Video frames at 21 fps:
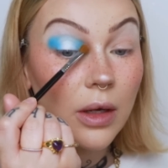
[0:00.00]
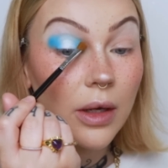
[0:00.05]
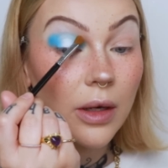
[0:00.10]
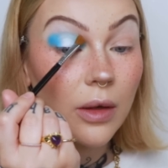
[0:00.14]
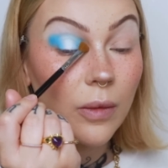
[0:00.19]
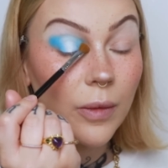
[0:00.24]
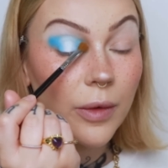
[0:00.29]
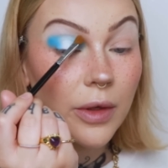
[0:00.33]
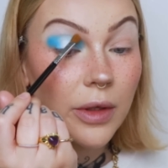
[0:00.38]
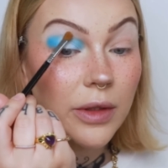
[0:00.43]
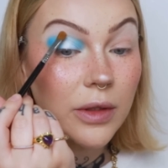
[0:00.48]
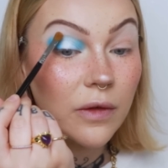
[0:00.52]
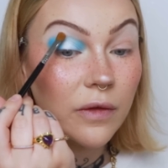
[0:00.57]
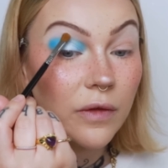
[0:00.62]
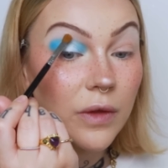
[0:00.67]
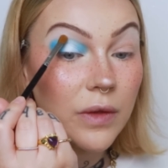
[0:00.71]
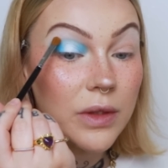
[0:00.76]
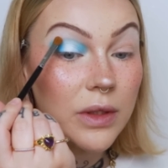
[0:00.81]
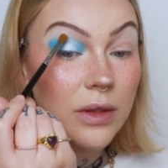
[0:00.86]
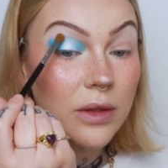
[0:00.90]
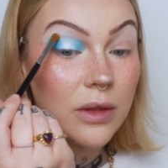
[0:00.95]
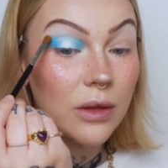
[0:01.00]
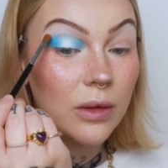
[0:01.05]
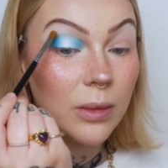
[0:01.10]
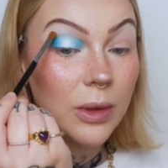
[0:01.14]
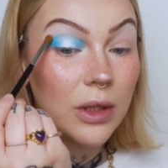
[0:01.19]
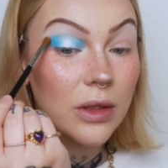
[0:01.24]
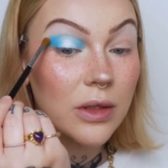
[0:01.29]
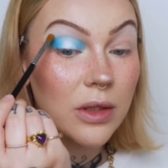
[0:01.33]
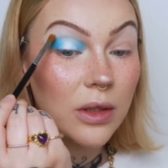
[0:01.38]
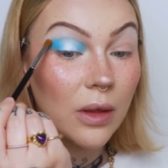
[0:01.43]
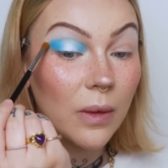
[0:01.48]
I don't wanna diffuse it too
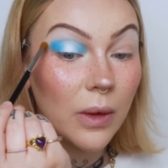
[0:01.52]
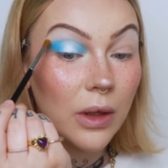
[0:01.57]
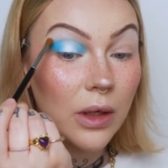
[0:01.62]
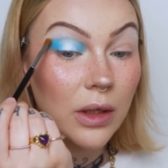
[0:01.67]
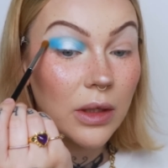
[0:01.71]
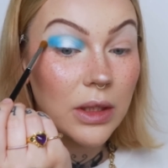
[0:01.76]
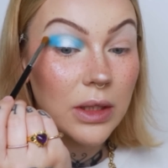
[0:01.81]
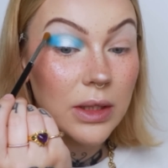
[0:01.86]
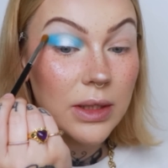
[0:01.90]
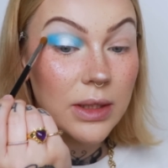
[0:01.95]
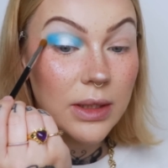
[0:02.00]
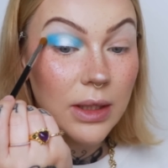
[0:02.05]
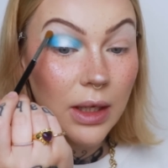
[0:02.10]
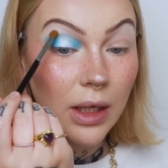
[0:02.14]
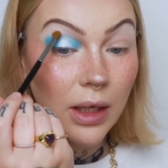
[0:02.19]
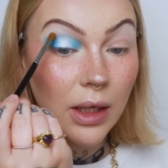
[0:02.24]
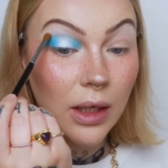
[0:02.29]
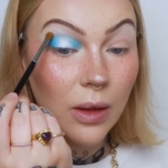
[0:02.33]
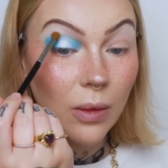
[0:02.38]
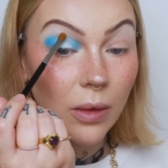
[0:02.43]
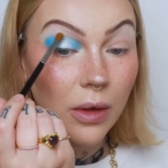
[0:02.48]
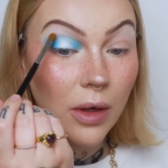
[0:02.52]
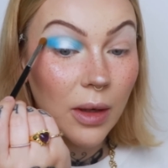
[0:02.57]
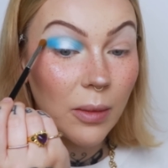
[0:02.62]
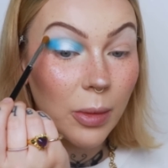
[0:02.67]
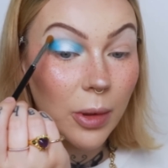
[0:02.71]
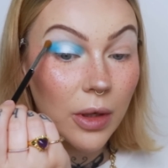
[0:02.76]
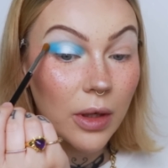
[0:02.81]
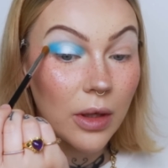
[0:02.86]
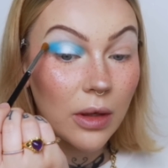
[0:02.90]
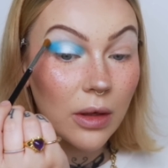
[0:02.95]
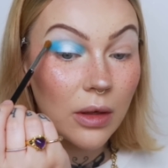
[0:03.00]
much. I want it to stay where I
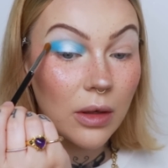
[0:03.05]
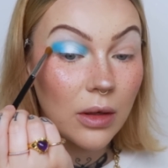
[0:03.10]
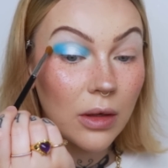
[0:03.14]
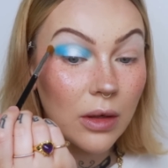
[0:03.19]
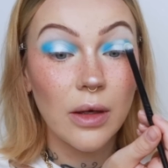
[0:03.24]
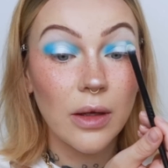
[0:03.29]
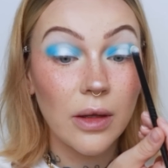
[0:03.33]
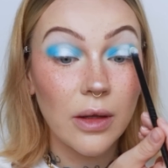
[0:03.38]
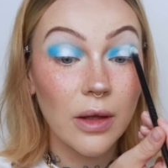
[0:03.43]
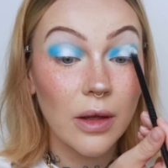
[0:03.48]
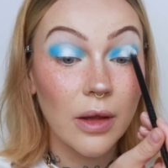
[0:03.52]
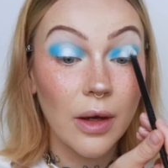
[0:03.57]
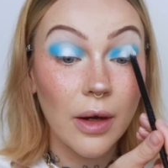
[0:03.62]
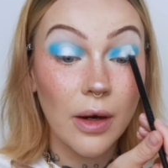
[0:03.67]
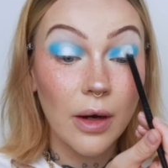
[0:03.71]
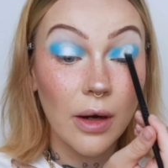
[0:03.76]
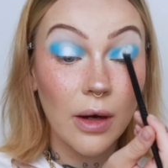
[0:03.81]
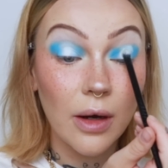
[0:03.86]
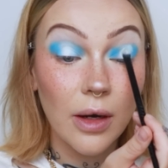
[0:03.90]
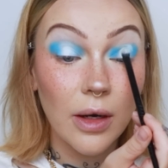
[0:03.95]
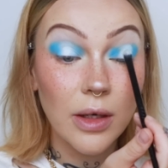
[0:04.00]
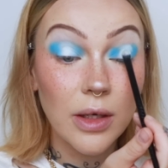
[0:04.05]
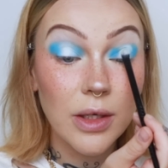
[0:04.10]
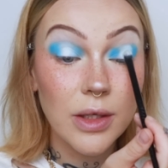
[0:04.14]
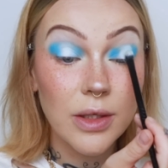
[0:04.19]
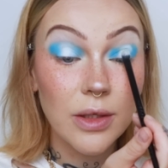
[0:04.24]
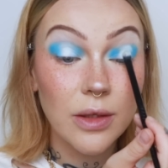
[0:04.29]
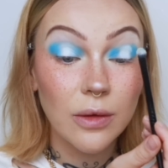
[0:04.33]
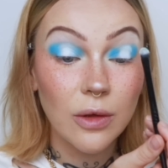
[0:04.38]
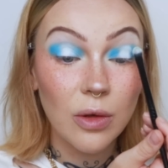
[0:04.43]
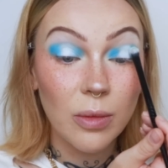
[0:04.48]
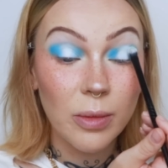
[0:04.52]
put it. The
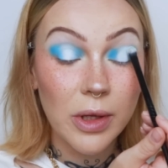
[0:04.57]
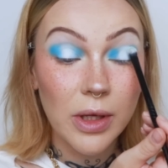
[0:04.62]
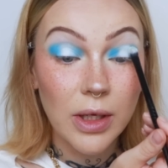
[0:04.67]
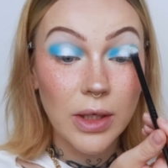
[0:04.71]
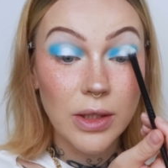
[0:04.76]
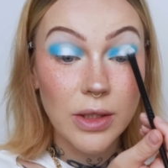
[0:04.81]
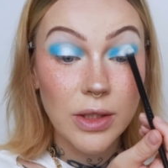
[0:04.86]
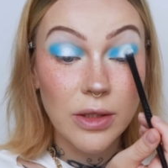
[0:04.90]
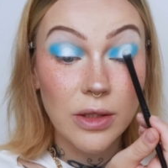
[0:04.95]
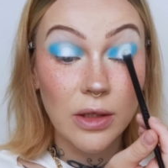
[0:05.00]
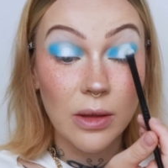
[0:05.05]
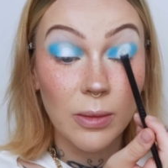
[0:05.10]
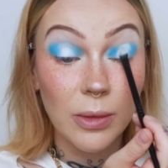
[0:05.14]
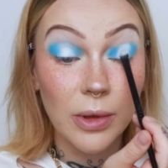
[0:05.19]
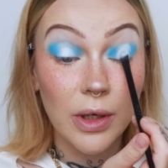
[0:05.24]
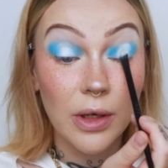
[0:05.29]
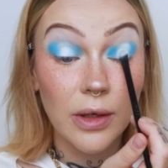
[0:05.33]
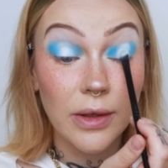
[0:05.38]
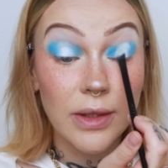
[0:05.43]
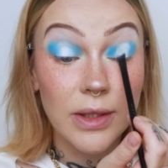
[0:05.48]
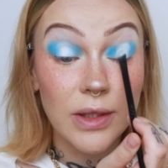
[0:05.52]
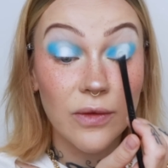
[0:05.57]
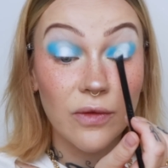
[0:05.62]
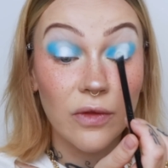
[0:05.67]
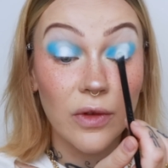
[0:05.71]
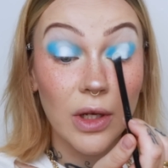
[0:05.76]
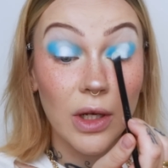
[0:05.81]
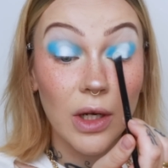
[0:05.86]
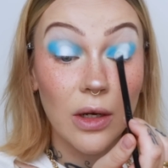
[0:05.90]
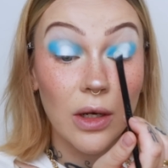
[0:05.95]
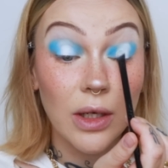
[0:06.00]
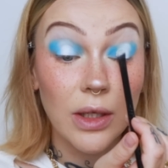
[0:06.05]
urge to apply shimmer is
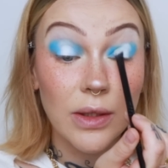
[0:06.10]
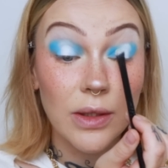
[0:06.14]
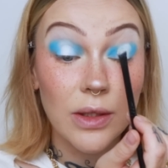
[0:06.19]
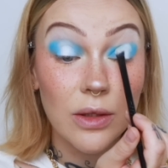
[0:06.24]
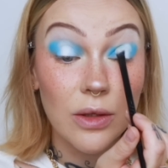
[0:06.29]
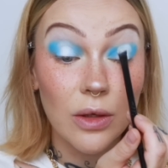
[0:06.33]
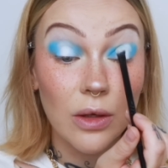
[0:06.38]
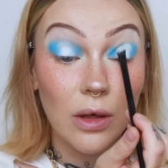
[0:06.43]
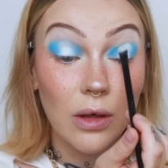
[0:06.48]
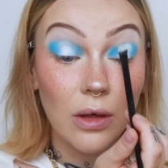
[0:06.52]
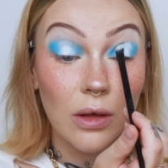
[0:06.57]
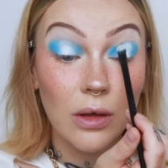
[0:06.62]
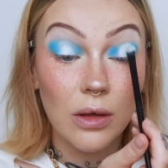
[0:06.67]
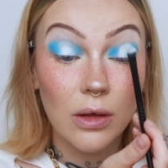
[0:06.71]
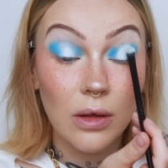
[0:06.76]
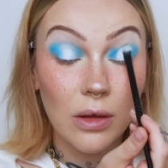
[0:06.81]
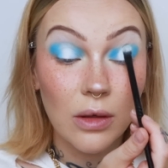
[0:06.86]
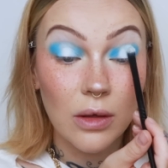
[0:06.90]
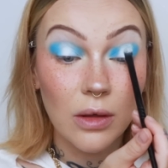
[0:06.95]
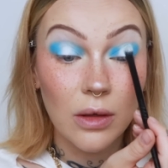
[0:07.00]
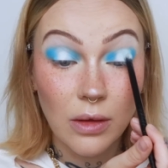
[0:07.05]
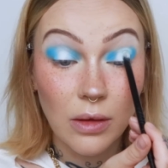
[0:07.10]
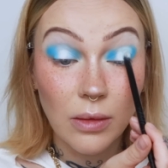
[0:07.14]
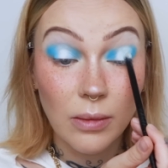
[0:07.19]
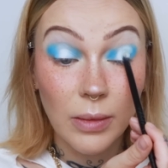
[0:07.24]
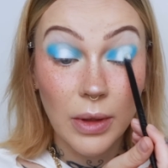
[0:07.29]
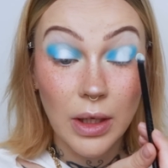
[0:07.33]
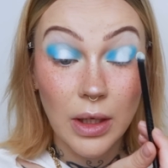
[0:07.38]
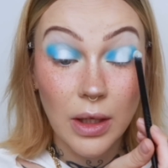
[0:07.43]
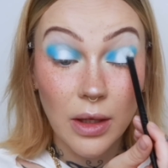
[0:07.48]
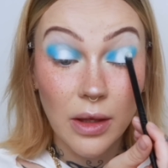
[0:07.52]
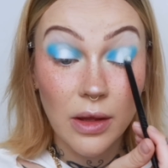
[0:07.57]
very strong,
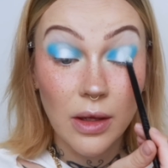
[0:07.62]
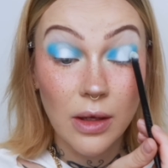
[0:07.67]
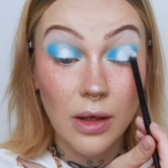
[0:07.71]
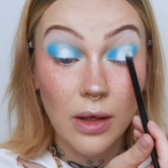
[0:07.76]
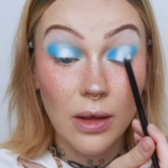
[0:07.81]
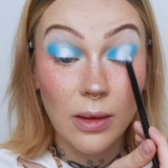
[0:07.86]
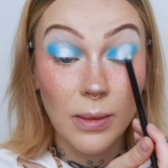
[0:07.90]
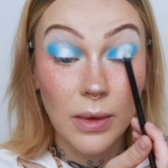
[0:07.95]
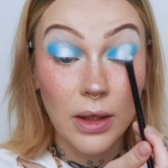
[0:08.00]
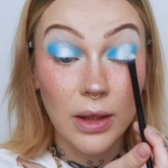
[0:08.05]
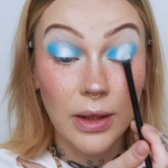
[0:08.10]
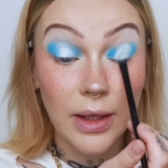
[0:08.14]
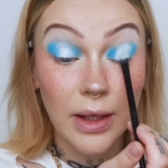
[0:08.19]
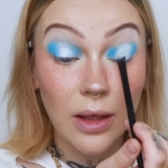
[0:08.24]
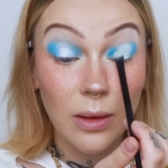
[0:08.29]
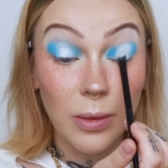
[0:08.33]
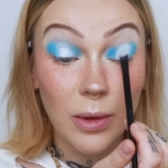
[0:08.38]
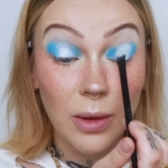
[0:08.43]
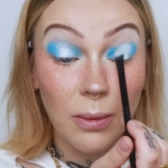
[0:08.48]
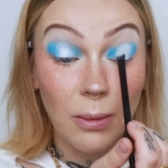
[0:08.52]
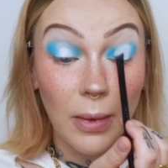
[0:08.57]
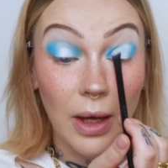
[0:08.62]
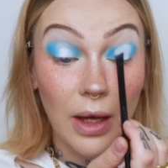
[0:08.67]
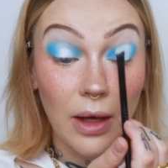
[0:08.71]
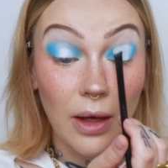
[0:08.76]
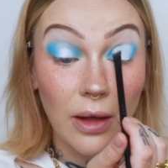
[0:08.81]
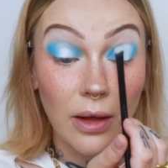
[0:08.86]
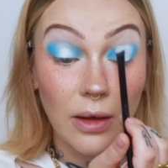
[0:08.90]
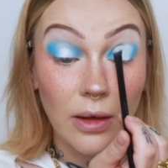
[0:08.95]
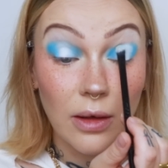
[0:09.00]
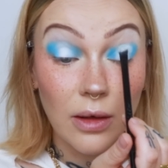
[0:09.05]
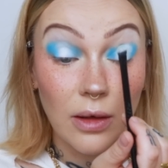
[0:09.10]
but I think I'm gonna keep it
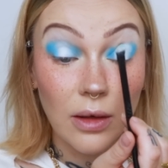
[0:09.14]
matte.